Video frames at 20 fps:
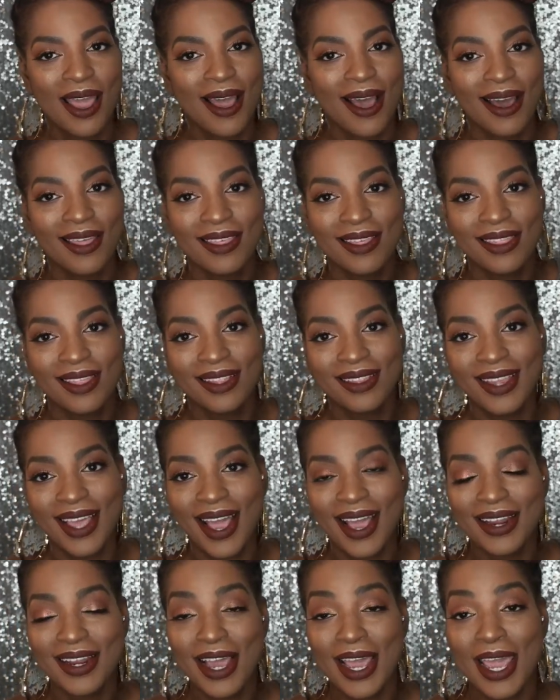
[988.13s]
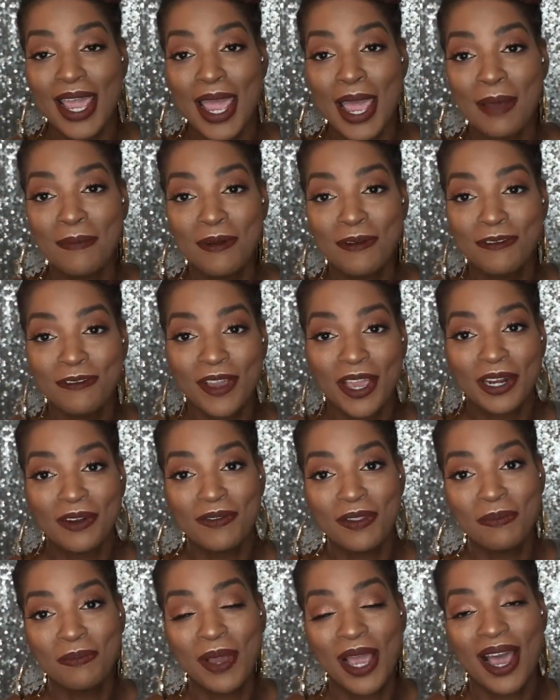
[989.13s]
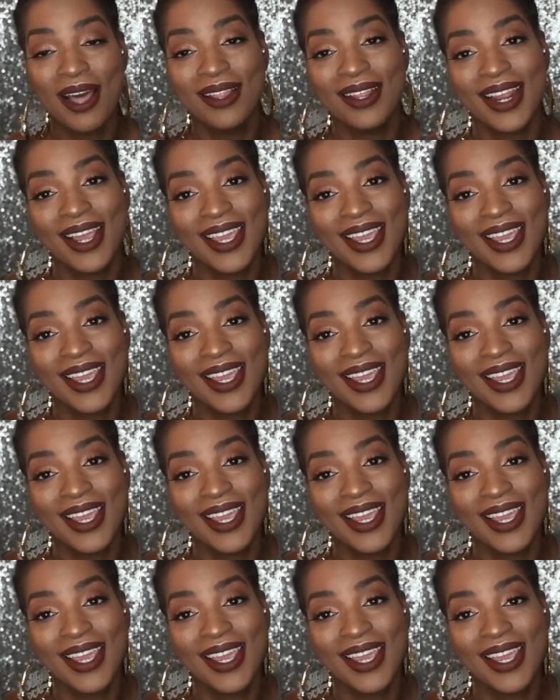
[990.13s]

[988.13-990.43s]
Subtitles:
Other than that, I am a fan of the palette.